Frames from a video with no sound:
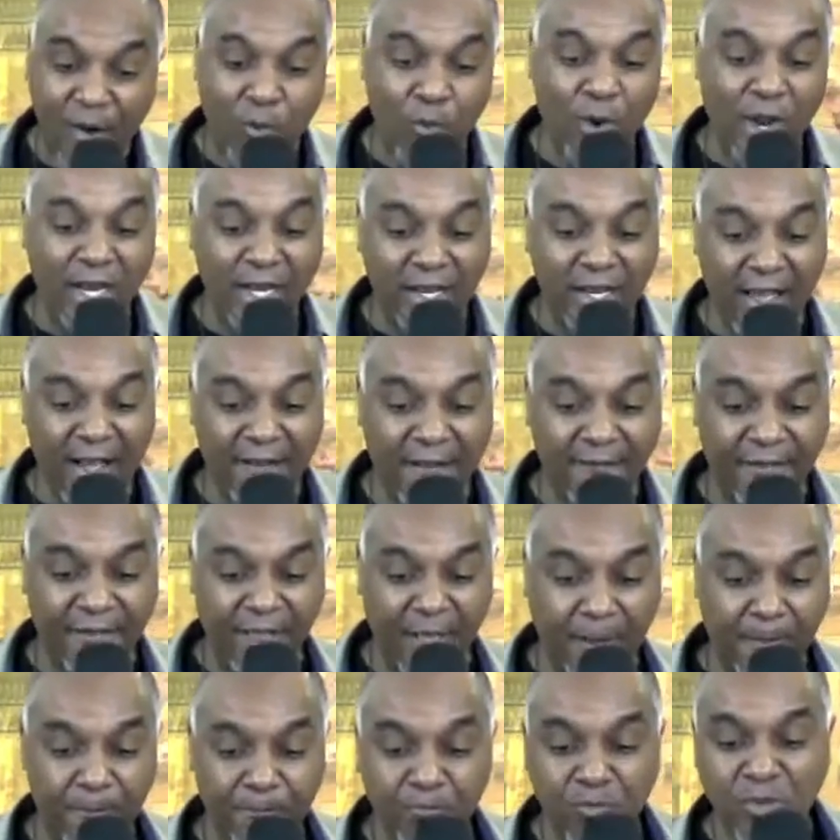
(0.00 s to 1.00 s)
We love
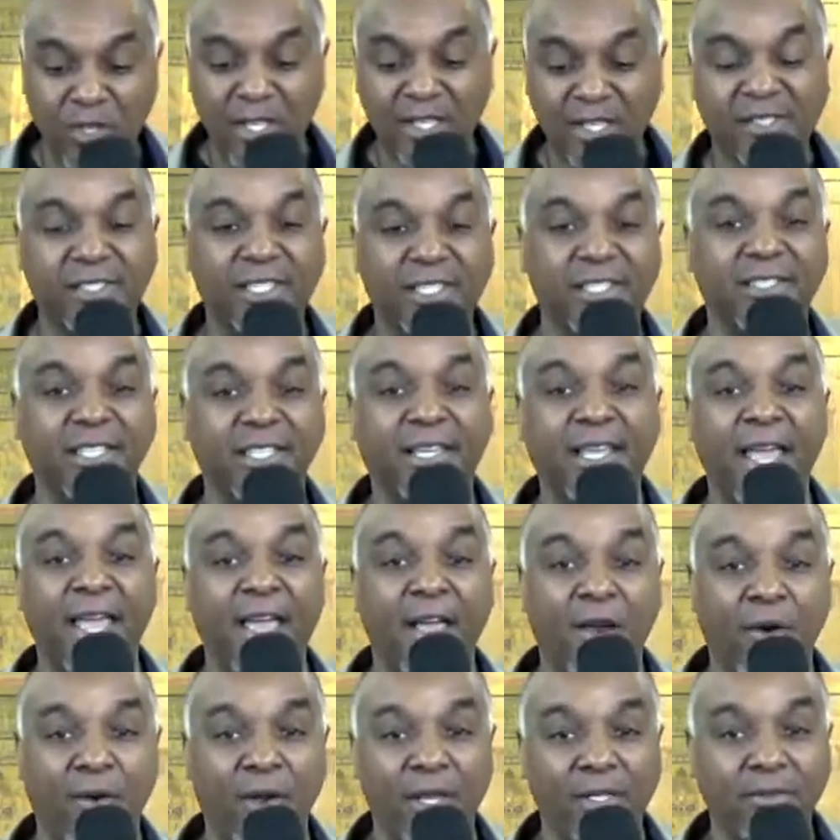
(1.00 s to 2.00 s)
it. Sister
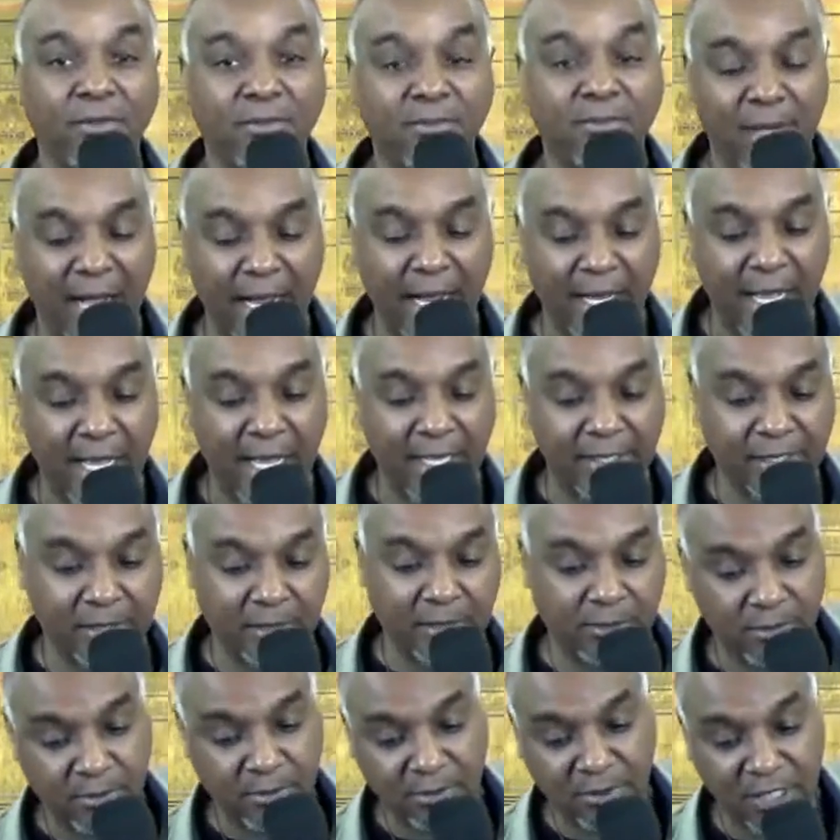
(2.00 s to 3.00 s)
Karen, my
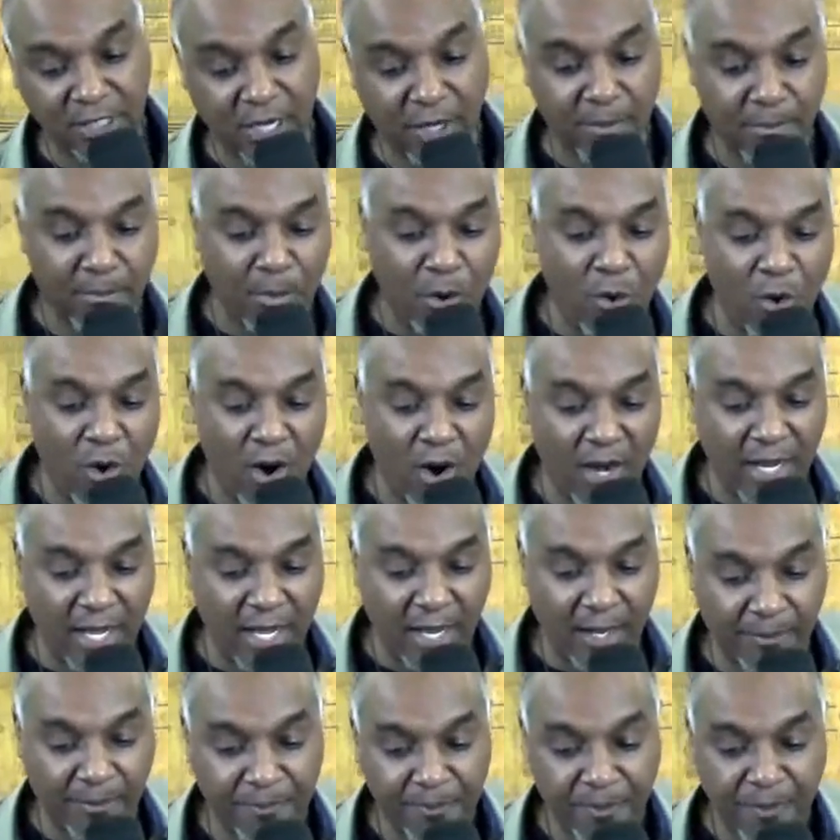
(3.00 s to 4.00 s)
cousin, good
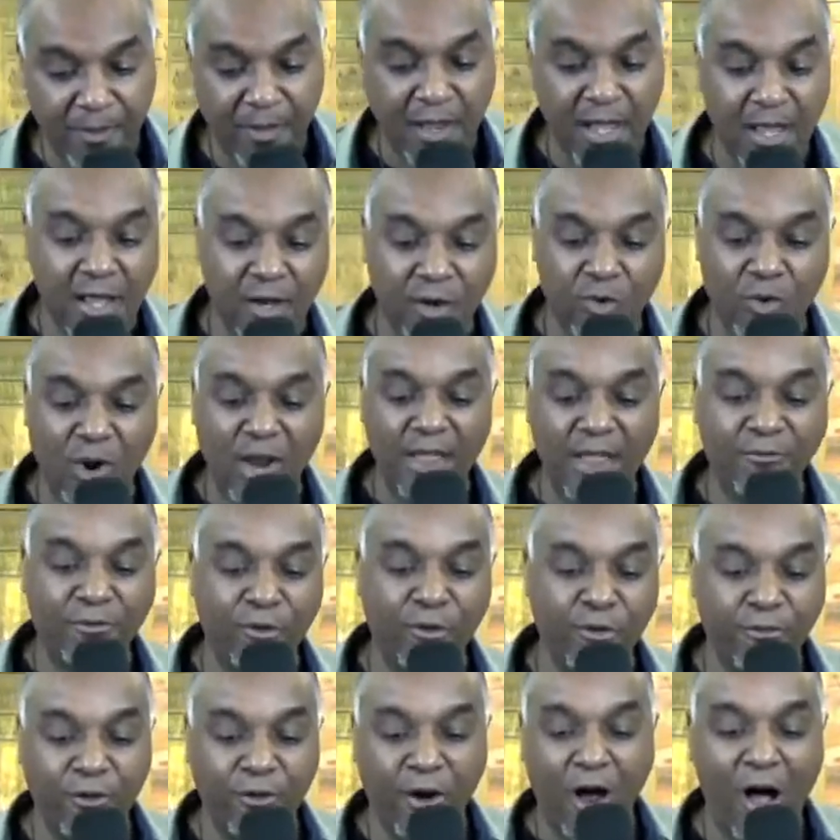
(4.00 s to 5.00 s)
morning.
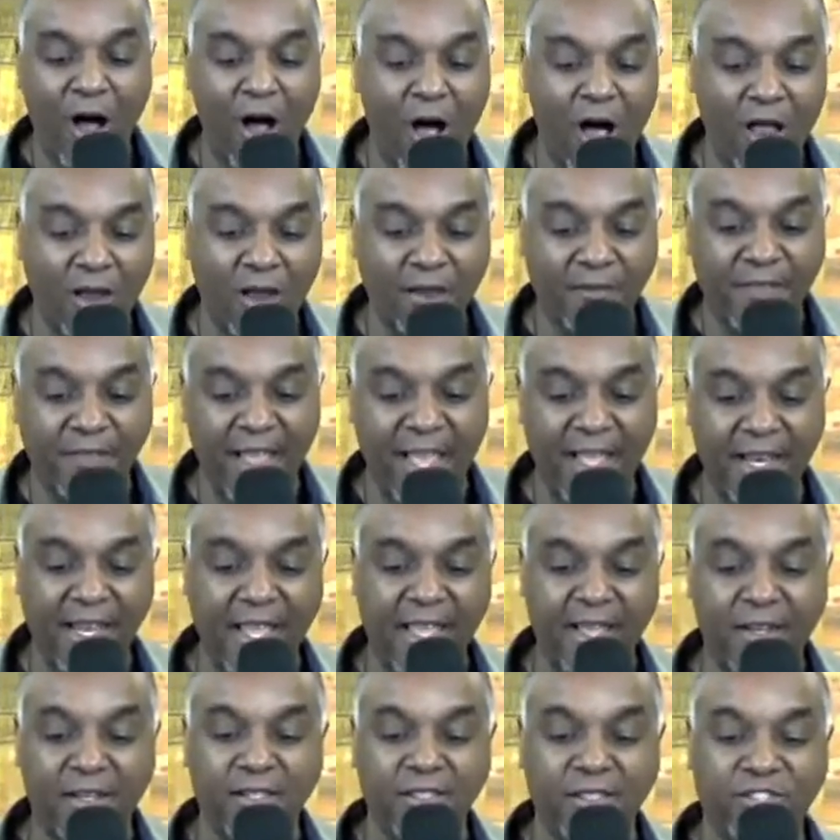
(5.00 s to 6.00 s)
Grateful for all of that
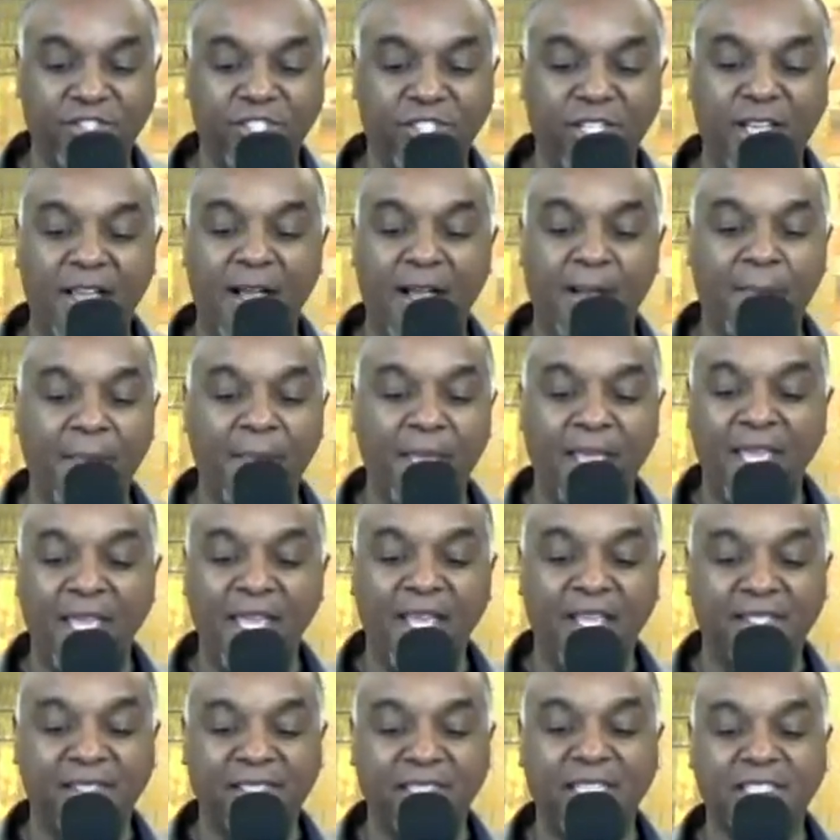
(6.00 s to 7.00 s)
energy coming
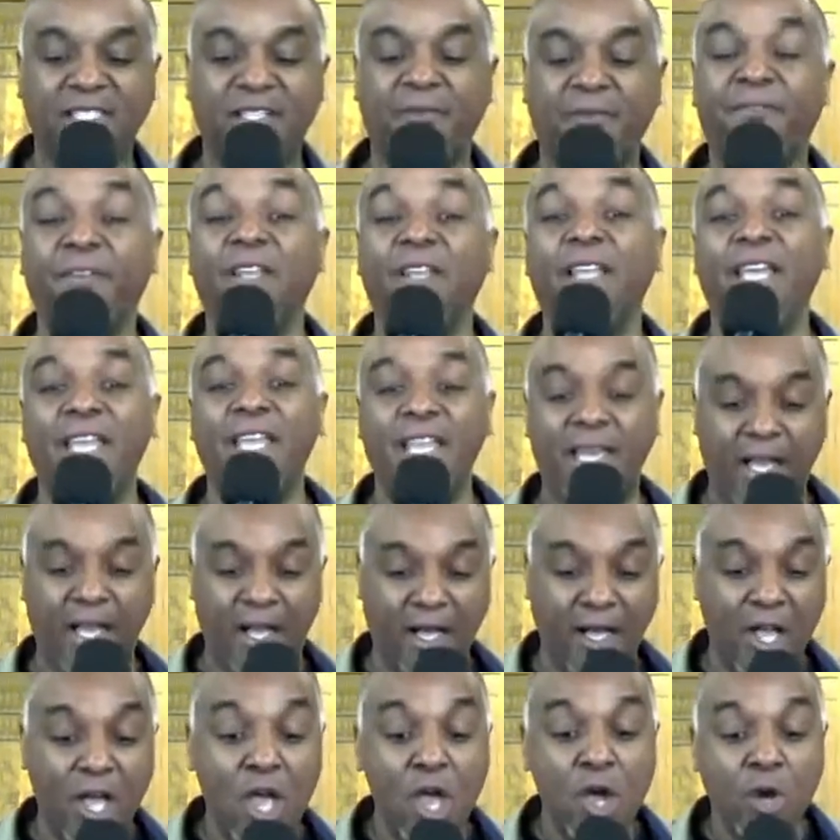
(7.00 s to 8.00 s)
in. Sister
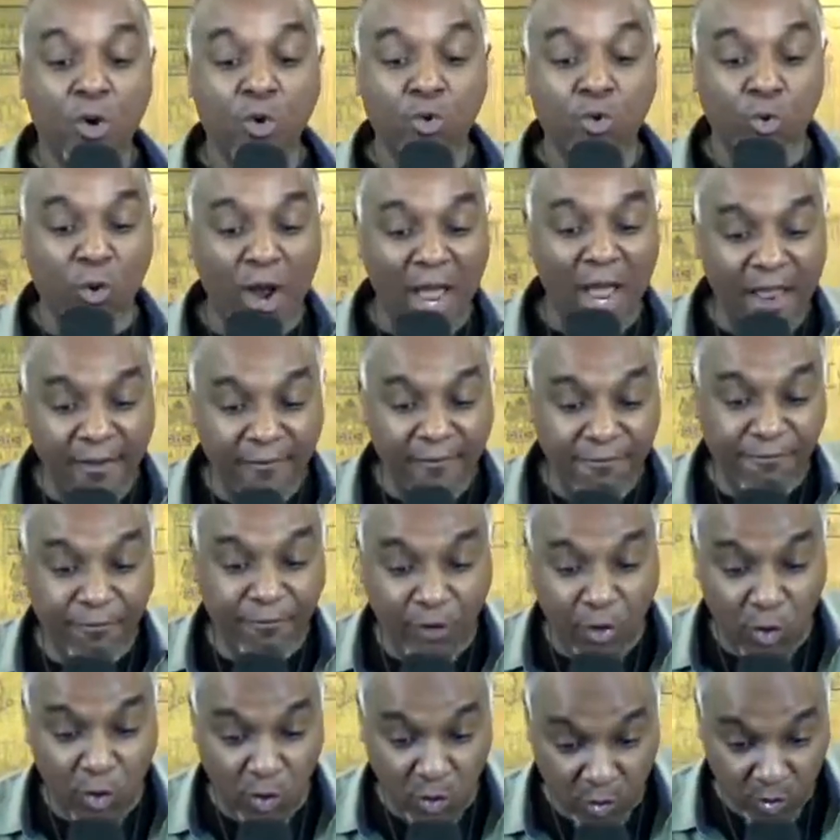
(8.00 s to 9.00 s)
Felina,
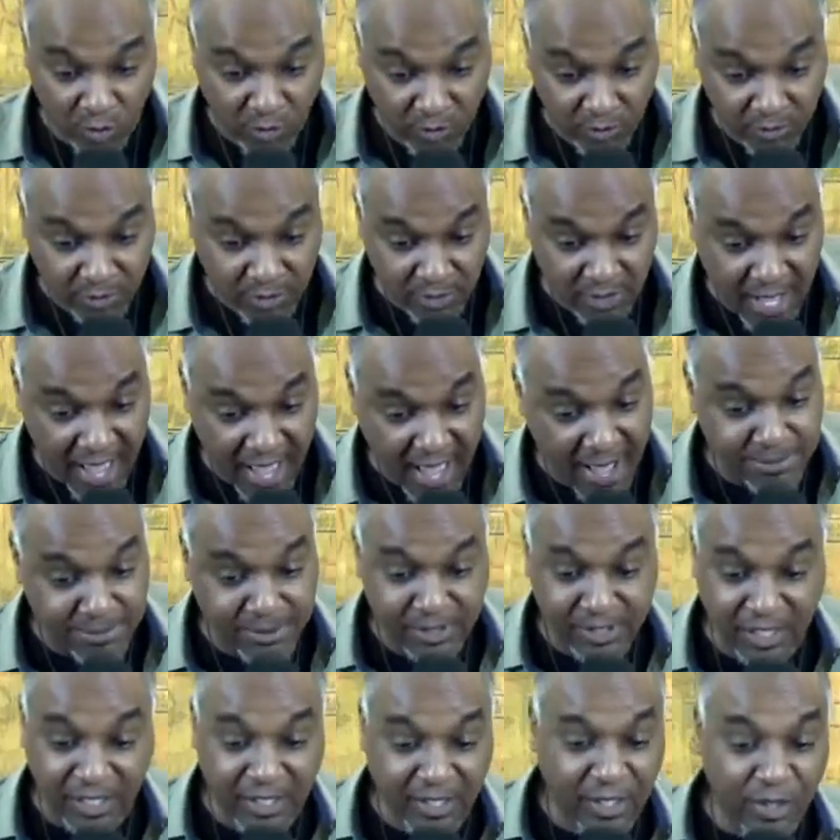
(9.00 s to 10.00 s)
grateful.
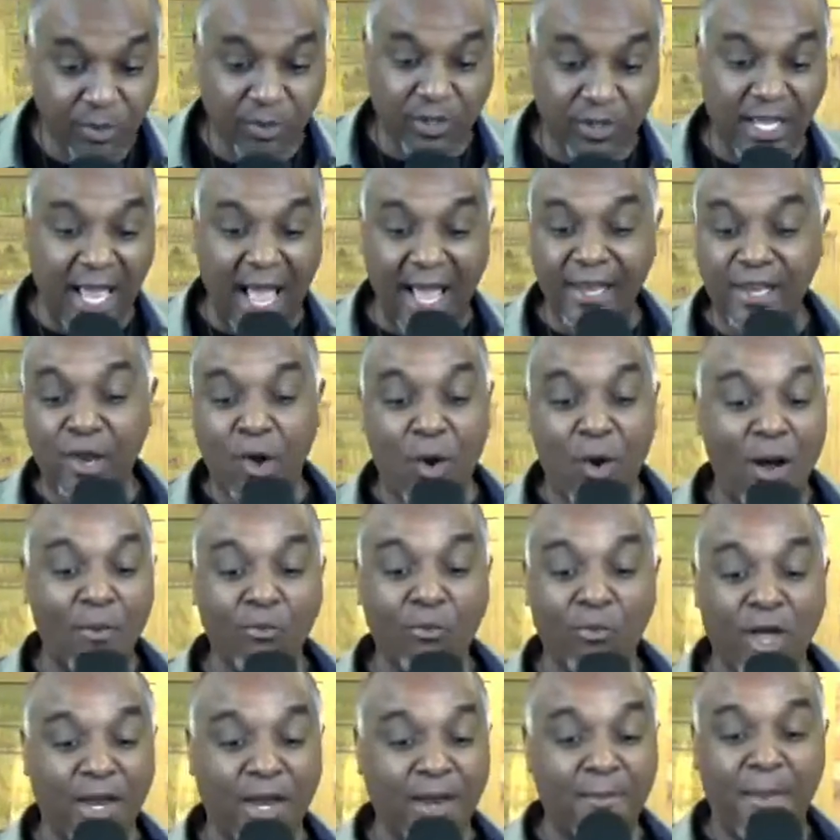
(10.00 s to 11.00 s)
Absolutely. I know
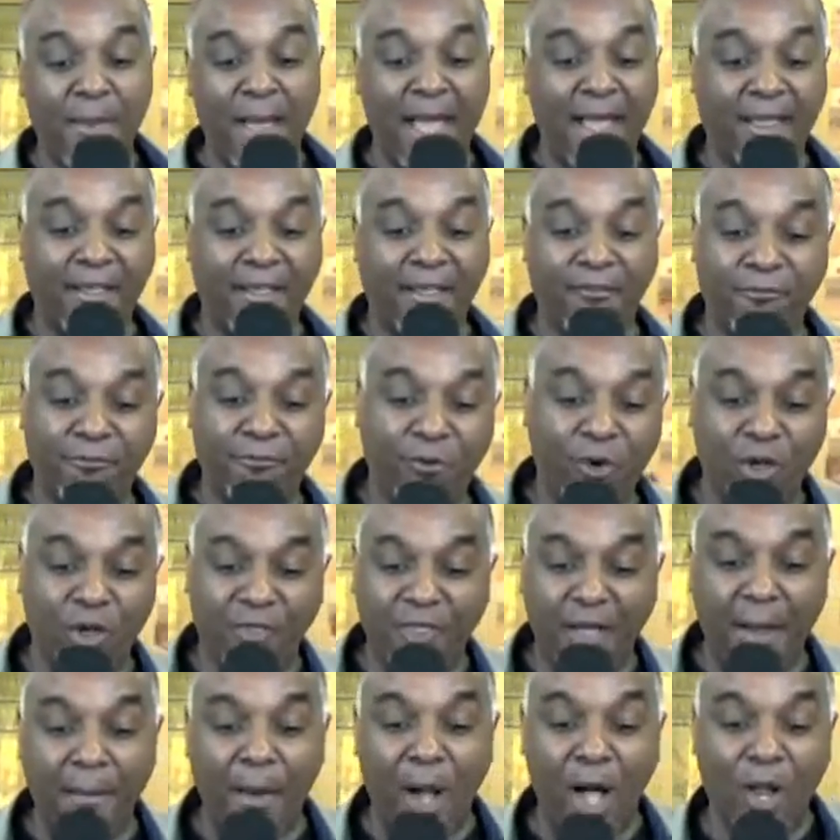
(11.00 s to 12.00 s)
I'm running back and forth.
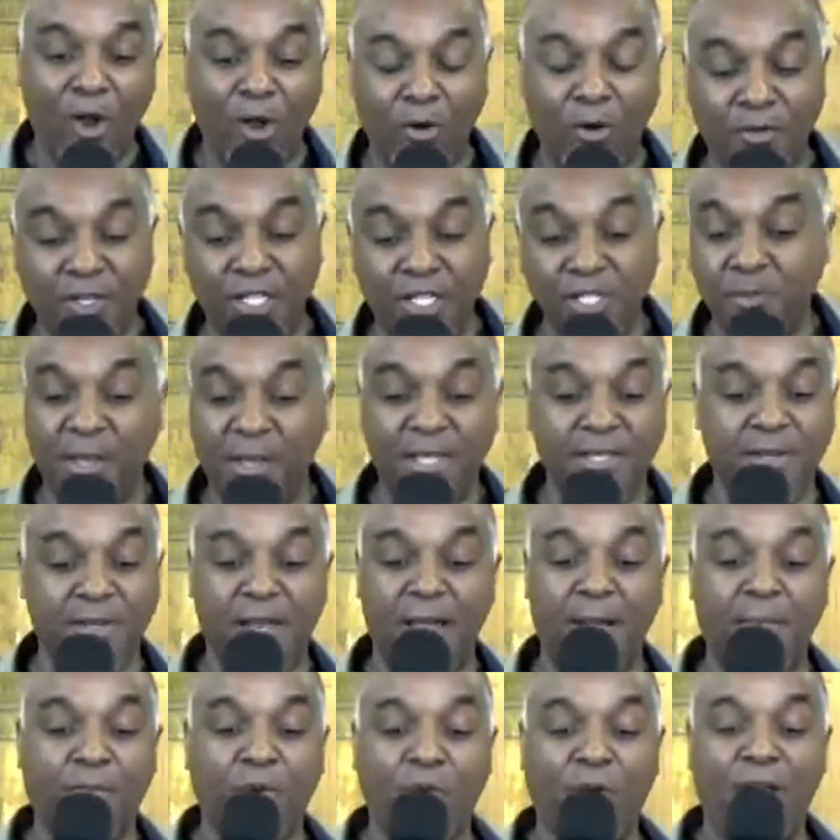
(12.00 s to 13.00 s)
I'm all over this place,
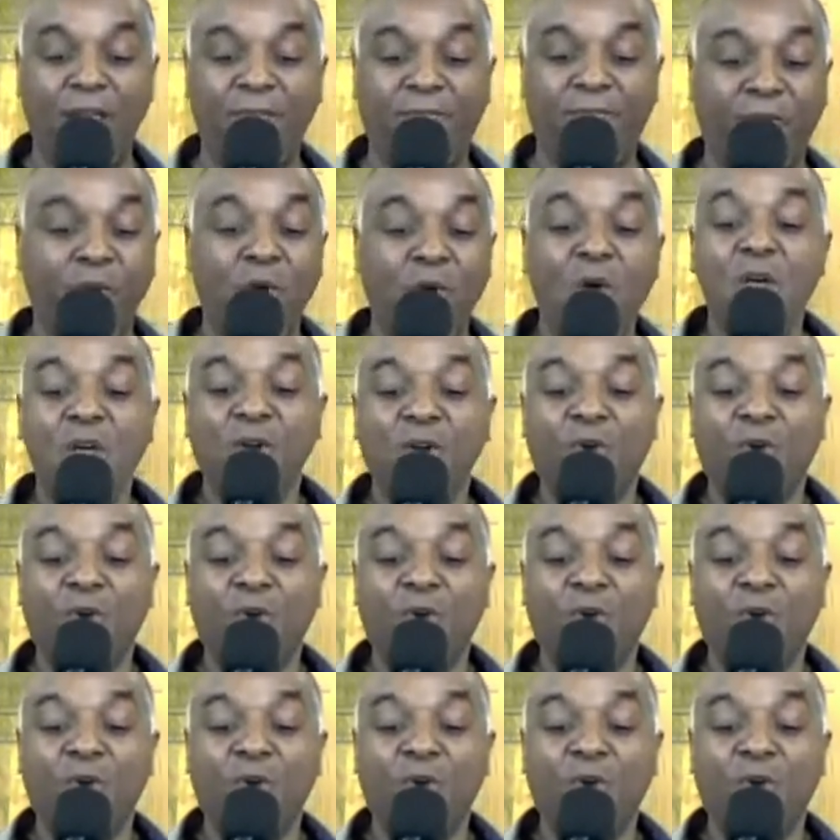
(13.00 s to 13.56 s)
and I'm grateful.